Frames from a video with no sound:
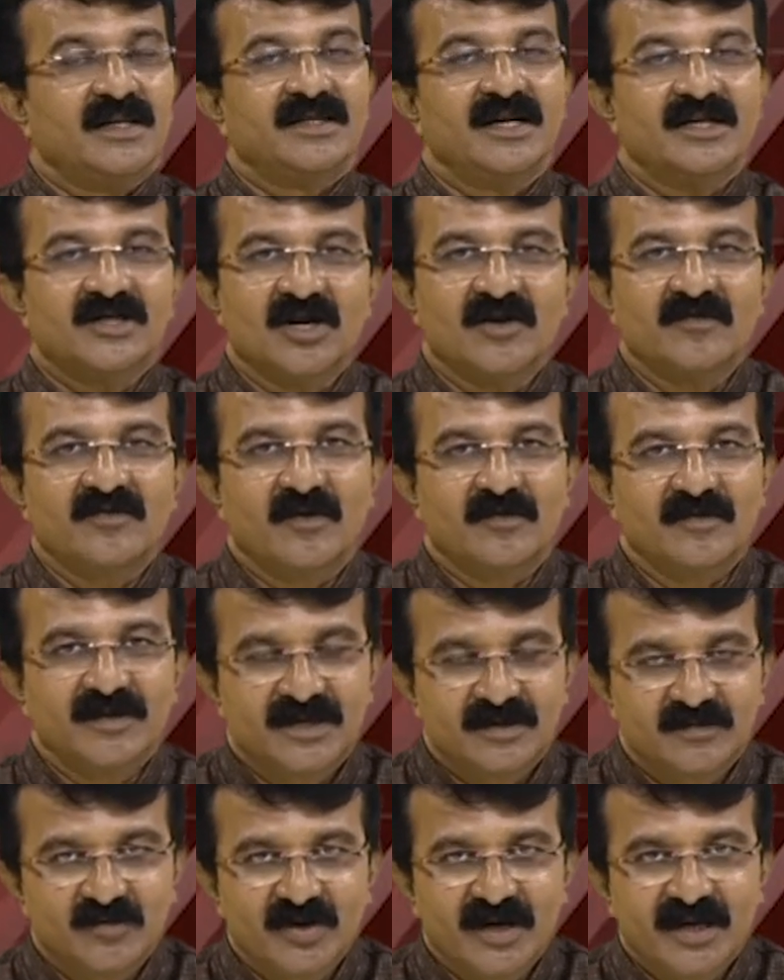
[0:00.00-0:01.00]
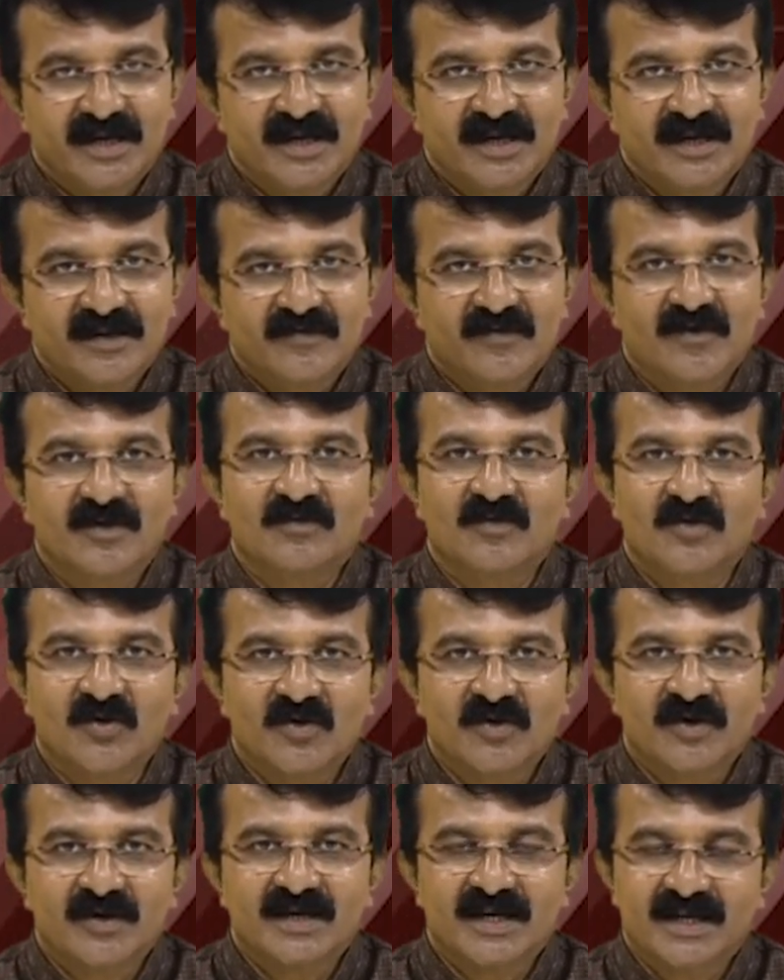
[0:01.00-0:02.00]
That's all from this bulletin. For
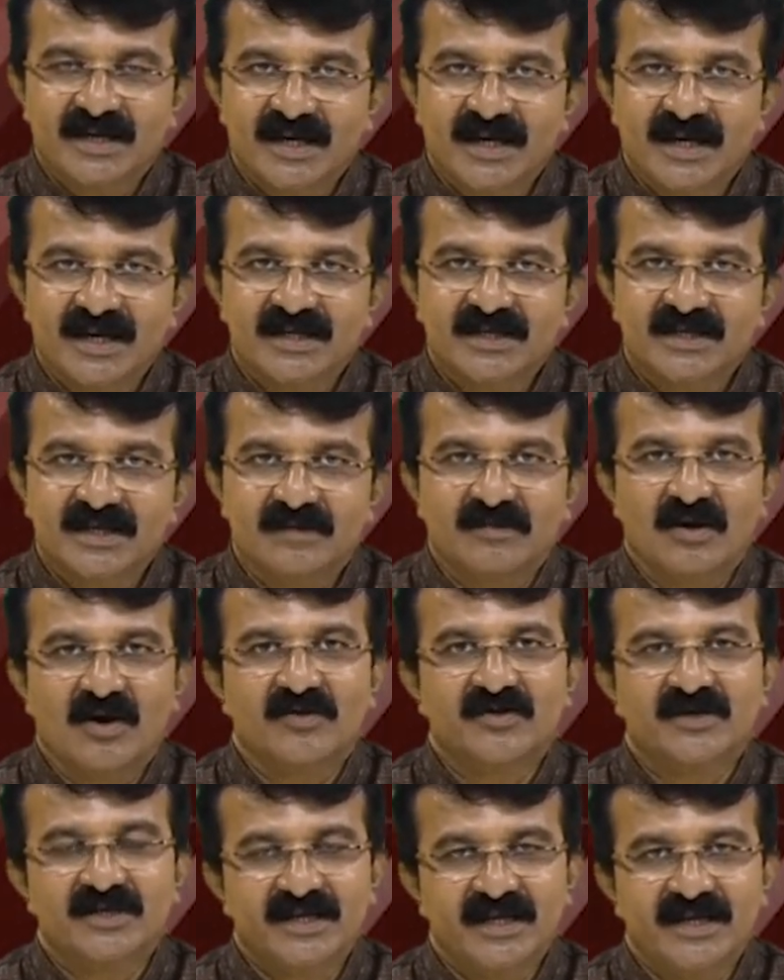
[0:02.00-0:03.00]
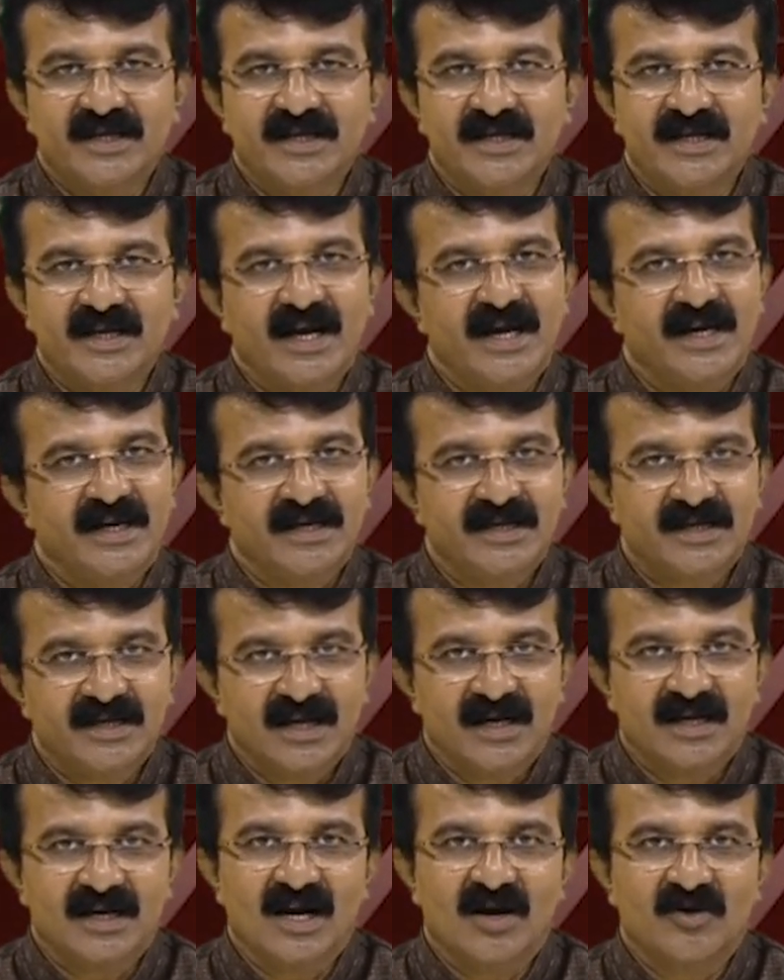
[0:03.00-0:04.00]
more details about city
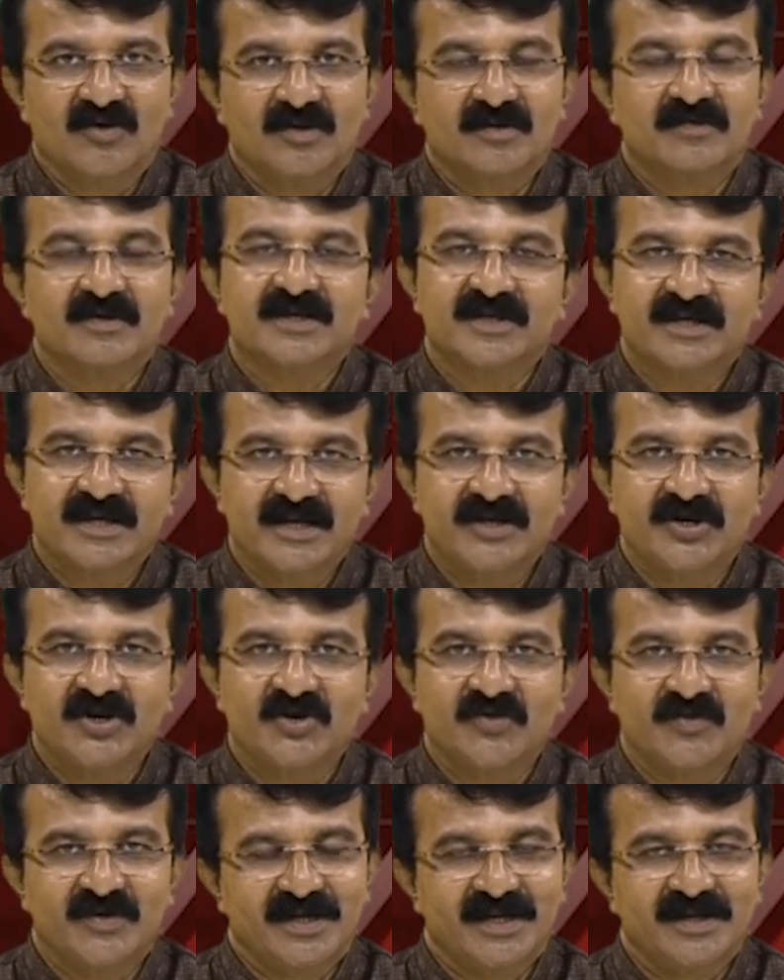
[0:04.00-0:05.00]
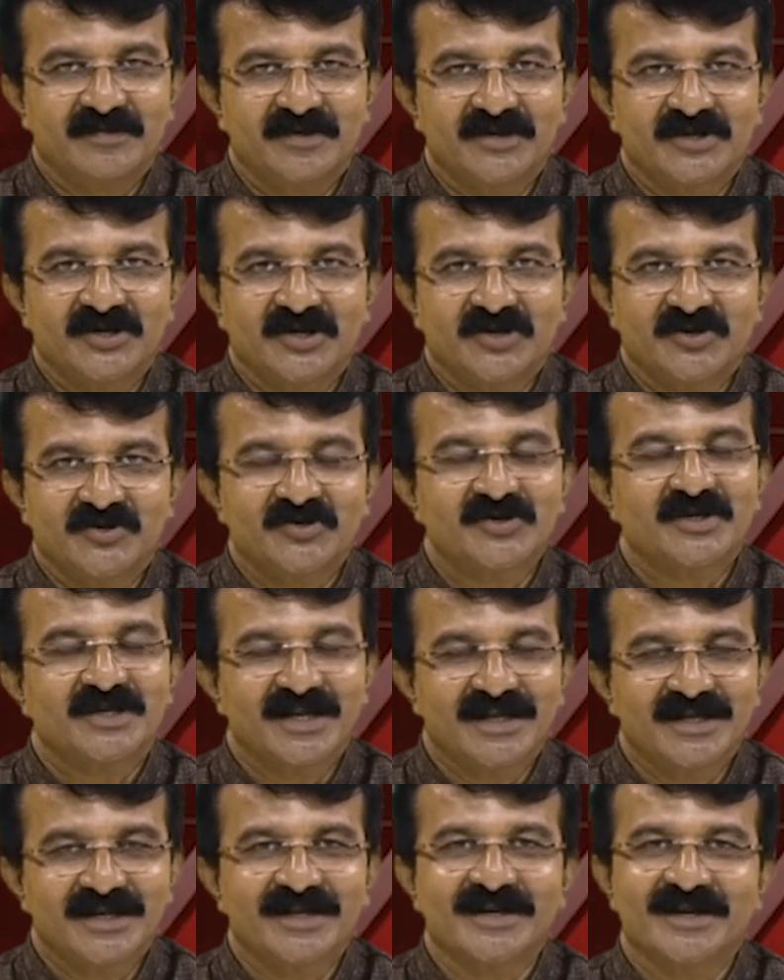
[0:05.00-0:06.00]
and around, stay tuned with INBCN News.
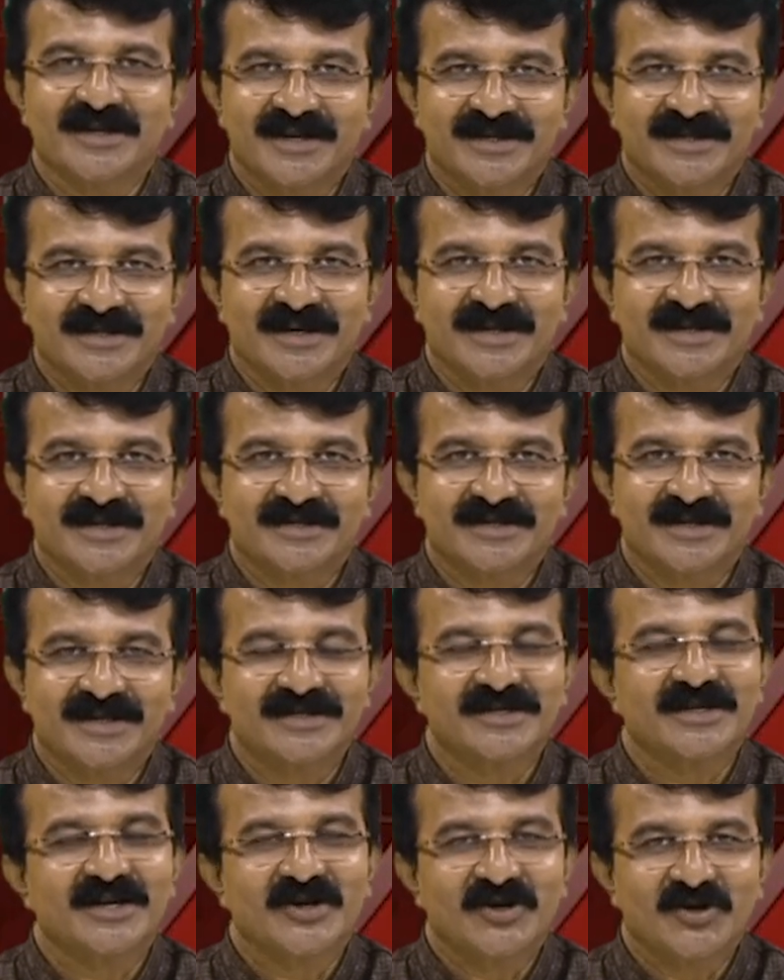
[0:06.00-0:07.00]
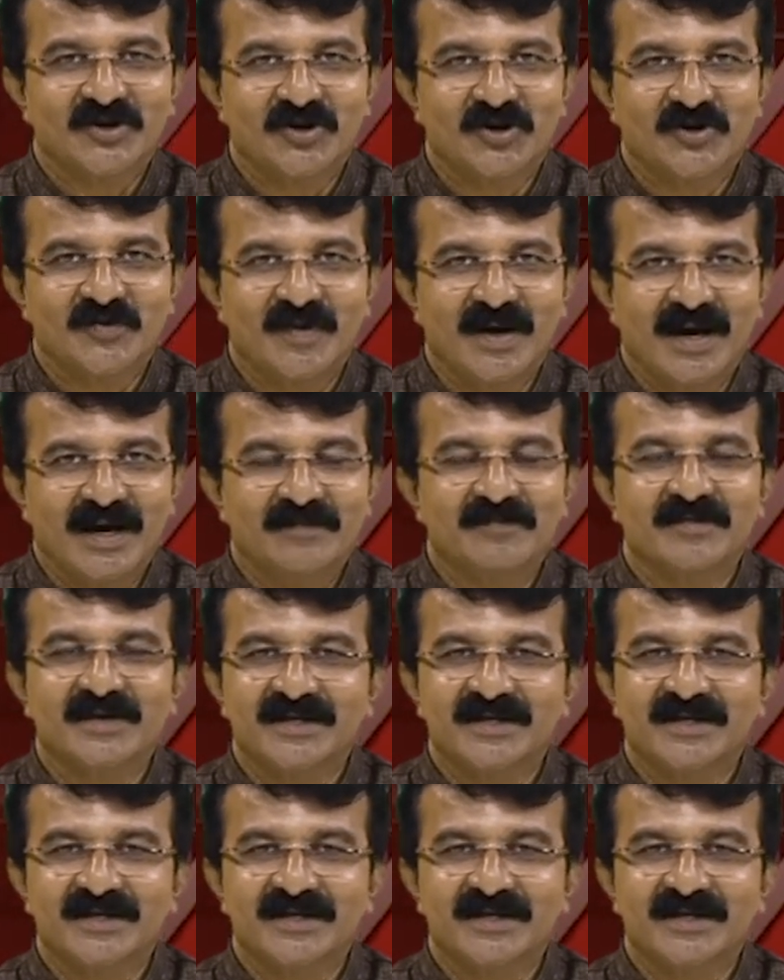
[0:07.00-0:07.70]
Till then, Ratnakar says goodbye.